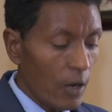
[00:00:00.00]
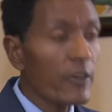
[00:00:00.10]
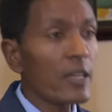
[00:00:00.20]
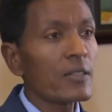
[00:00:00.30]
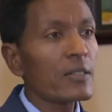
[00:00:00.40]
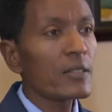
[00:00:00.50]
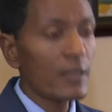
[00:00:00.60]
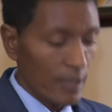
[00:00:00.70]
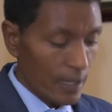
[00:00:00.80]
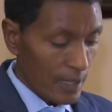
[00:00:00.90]
obvious
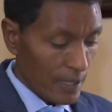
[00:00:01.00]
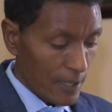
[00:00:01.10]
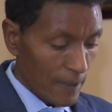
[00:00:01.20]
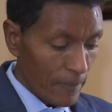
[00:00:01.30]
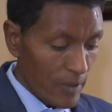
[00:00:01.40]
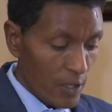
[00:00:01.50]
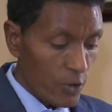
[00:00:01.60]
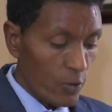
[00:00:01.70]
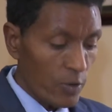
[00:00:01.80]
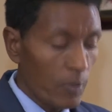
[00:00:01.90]
that the
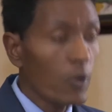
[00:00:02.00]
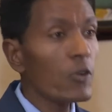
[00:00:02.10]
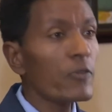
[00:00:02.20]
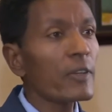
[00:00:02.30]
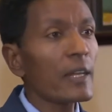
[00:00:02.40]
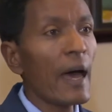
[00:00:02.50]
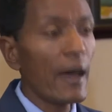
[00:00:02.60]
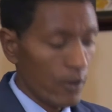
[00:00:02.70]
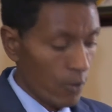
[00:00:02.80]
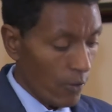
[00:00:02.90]
issue is more of
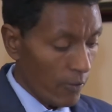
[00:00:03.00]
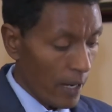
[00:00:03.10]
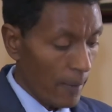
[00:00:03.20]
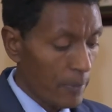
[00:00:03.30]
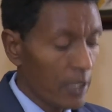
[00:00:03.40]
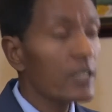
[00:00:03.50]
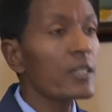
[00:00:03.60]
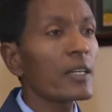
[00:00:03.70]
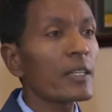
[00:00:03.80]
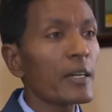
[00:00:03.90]
lack of
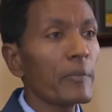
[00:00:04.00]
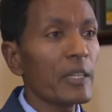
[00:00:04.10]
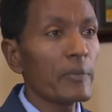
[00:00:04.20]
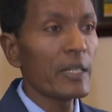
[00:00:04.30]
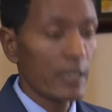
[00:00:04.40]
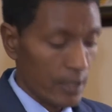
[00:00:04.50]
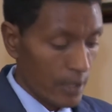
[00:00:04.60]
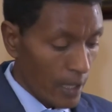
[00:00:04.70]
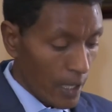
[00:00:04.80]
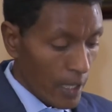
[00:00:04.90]
political commitment
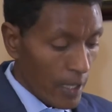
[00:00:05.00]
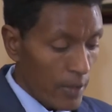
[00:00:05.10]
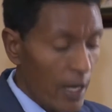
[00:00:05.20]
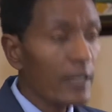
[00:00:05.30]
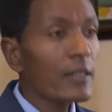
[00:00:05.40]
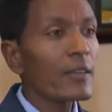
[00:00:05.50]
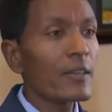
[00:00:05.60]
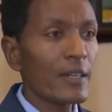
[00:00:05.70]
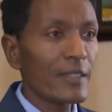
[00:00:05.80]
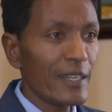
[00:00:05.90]
than
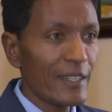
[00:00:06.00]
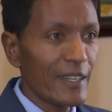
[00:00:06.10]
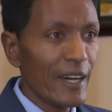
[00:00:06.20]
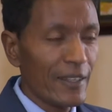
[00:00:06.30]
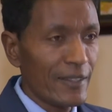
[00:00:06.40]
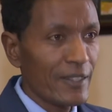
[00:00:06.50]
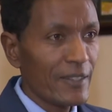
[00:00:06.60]
the technicalities.